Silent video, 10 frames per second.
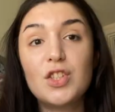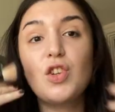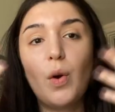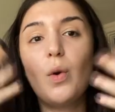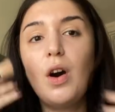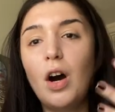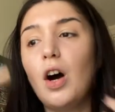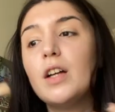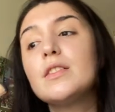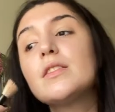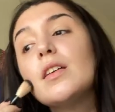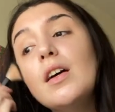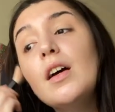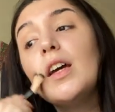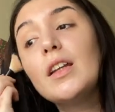so hot
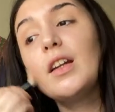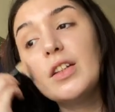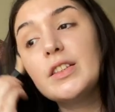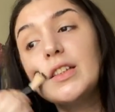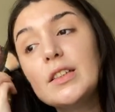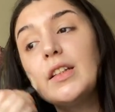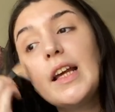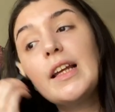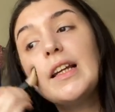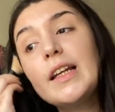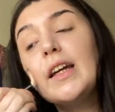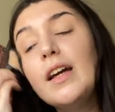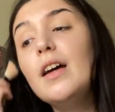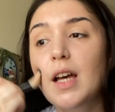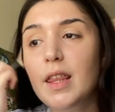in London
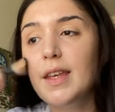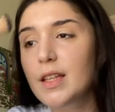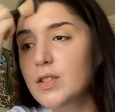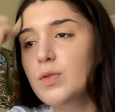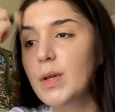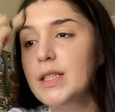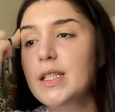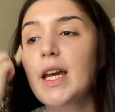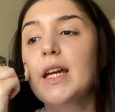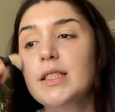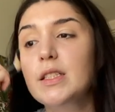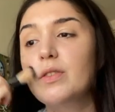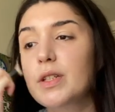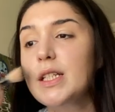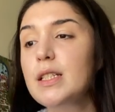lately. I think it's 28
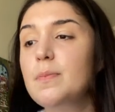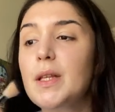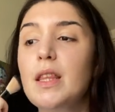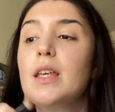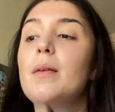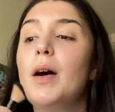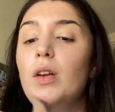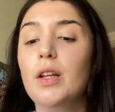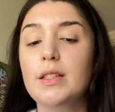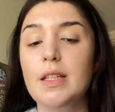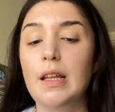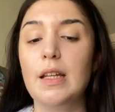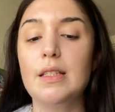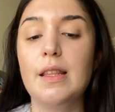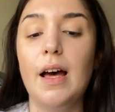degrees, but the thing about London
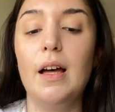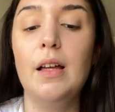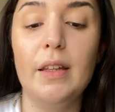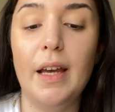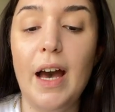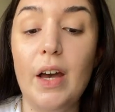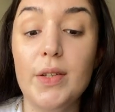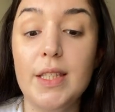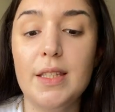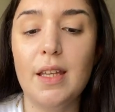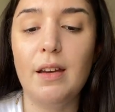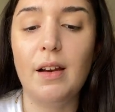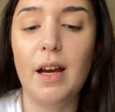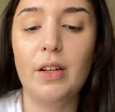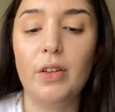is that the houses
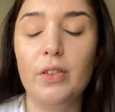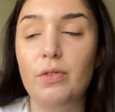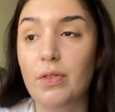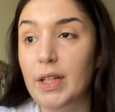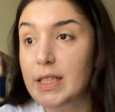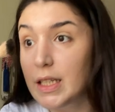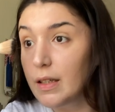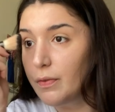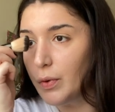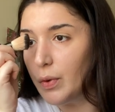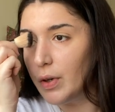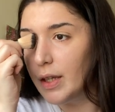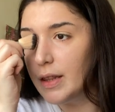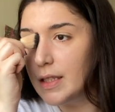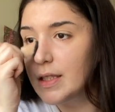here are not ready for
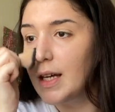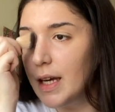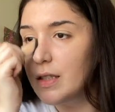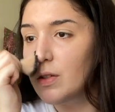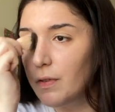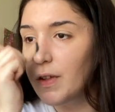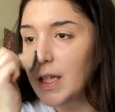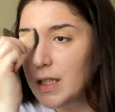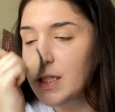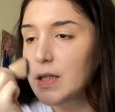this kind of heat.